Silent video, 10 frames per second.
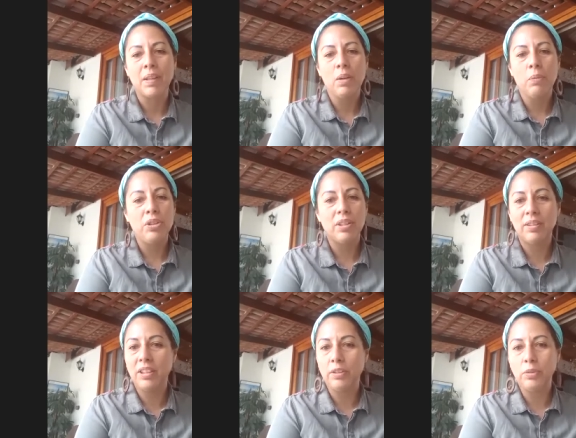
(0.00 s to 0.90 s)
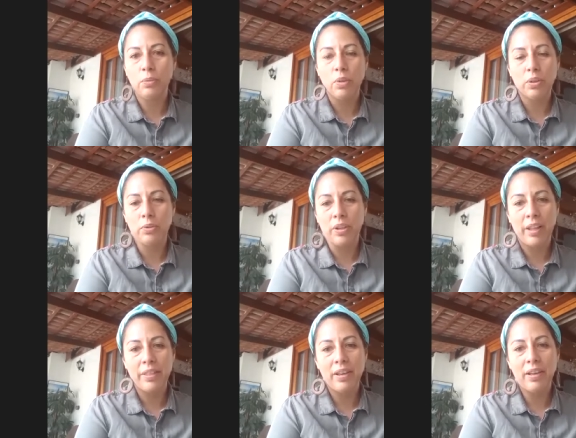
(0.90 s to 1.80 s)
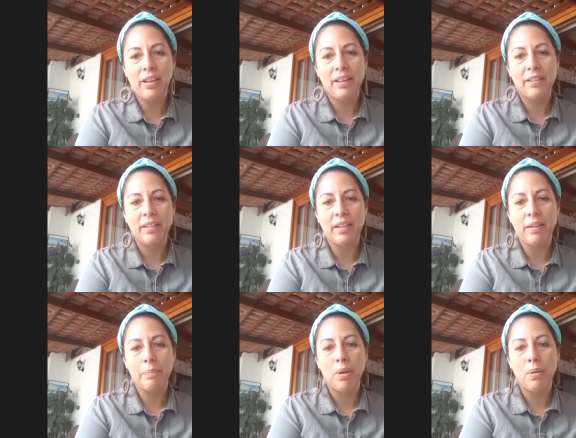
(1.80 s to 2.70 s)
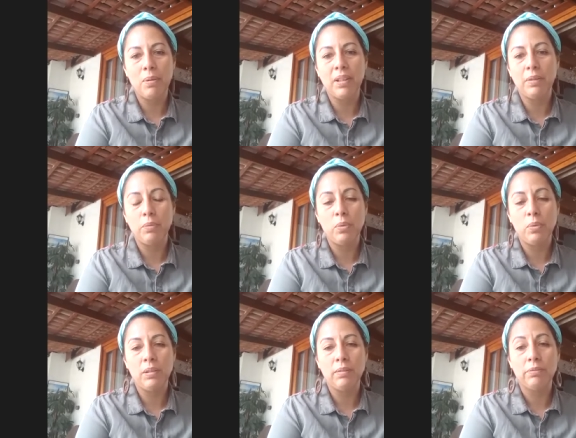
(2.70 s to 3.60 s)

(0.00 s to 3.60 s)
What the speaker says: We just need to work together, and probably we will